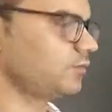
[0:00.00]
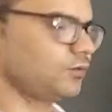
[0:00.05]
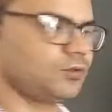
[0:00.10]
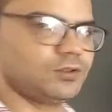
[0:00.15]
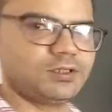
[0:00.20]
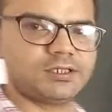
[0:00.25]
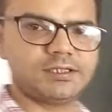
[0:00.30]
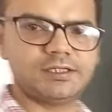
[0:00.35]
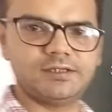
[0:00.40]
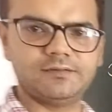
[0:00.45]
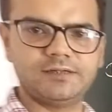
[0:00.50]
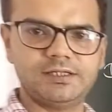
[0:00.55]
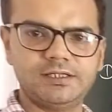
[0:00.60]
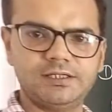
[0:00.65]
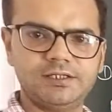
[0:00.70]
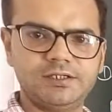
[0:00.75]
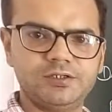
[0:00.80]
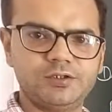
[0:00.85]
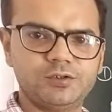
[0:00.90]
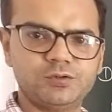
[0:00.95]
both are
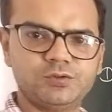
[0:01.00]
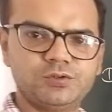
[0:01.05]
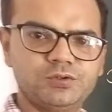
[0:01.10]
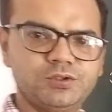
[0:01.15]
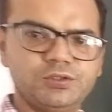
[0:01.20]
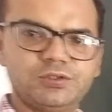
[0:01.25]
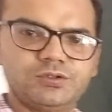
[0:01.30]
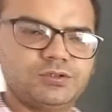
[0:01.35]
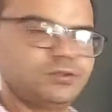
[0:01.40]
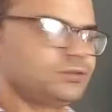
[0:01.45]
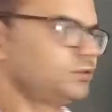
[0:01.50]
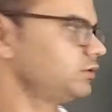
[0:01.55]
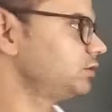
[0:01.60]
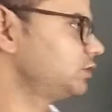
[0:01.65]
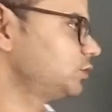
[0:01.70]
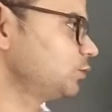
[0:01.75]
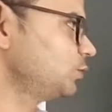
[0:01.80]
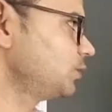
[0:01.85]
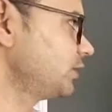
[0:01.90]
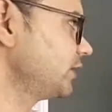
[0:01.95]
divided into
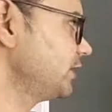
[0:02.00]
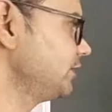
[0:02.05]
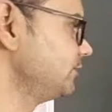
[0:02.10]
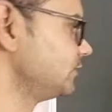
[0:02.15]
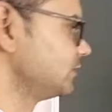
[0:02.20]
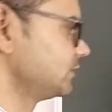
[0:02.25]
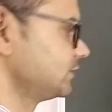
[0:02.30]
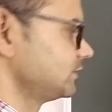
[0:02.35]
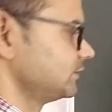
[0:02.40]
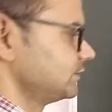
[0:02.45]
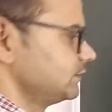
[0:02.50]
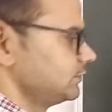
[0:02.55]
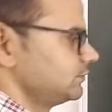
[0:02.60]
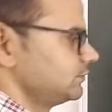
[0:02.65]
two types.